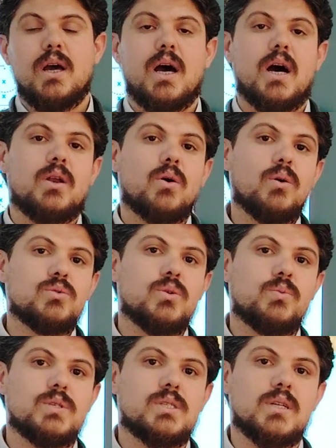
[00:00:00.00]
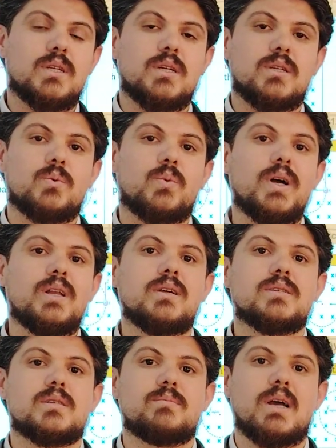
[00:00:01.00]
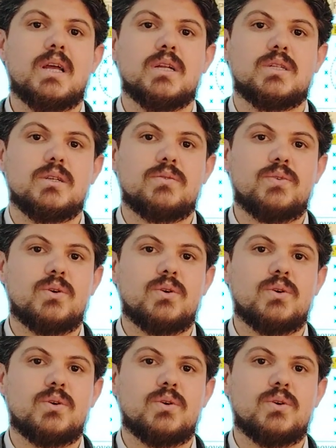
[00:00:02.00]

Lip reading: And also we studied when does the magnetic